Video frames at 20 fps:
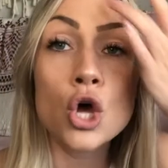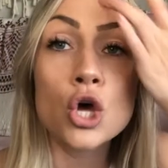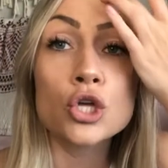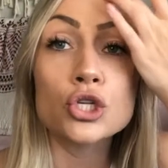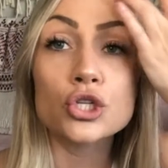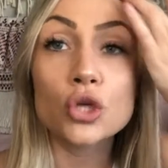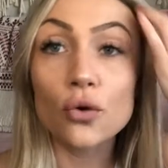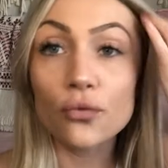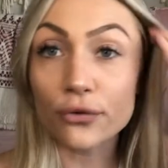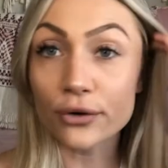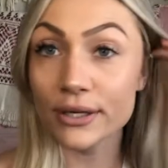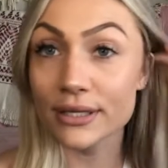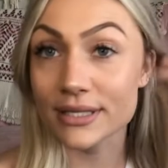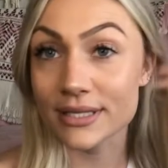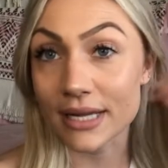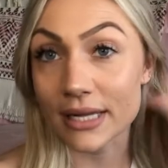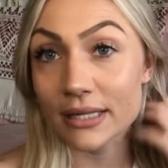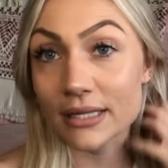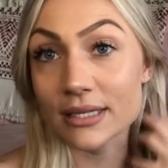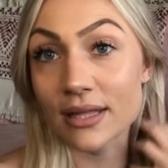So for
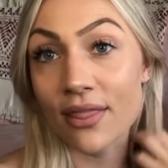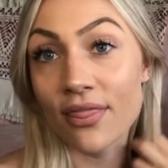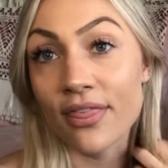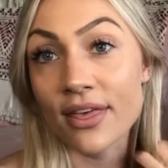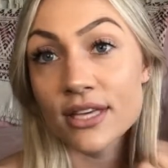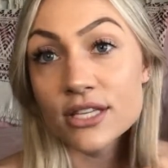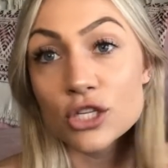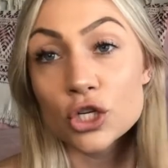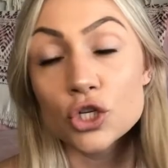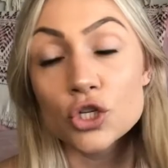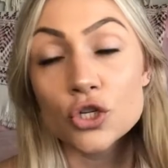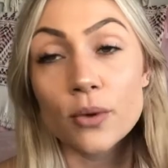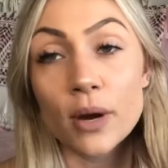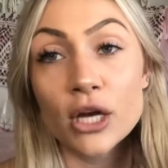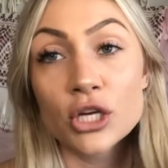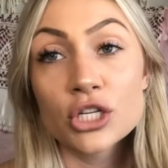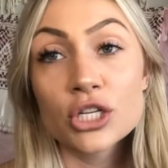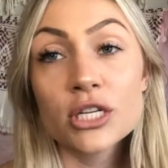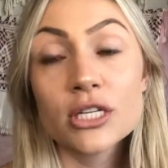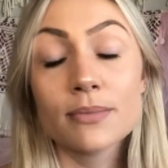instance, this
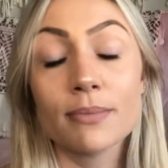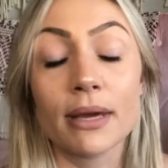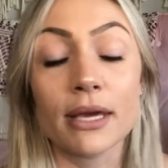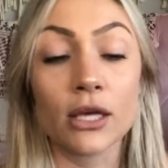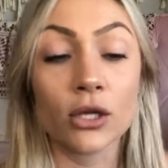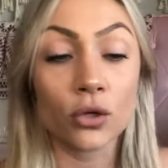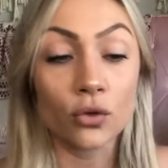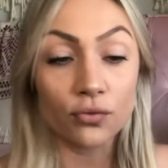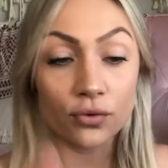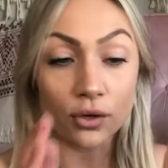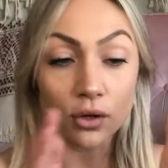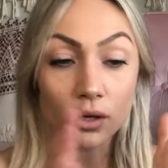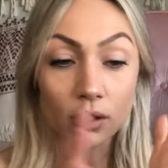situation is making you feel